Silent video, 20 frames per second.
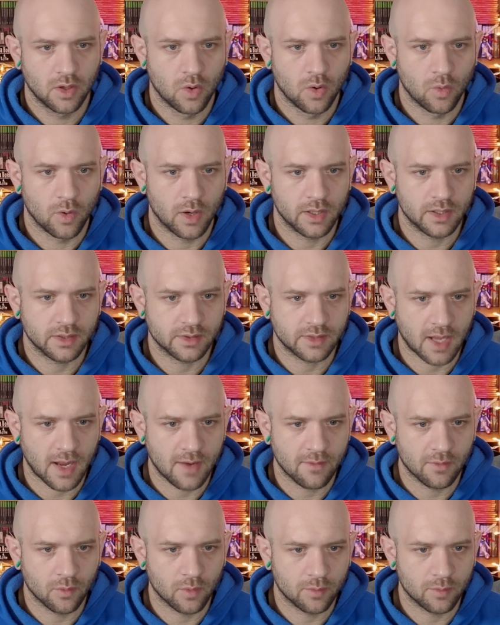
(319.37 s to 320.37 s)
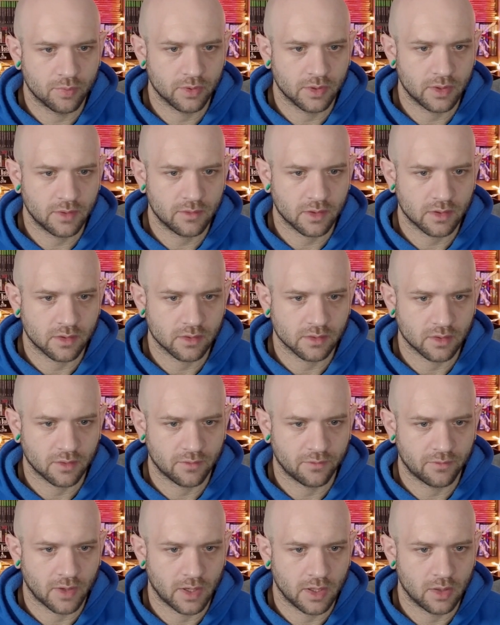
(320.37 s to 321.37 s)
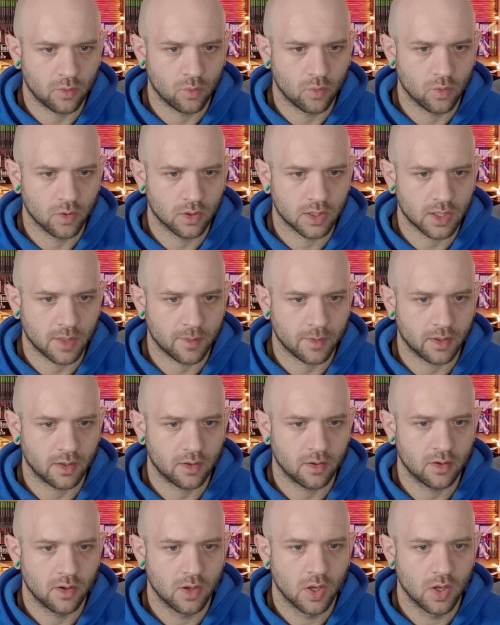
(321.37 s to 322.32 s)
Why does everyone believe that there's a final war coming?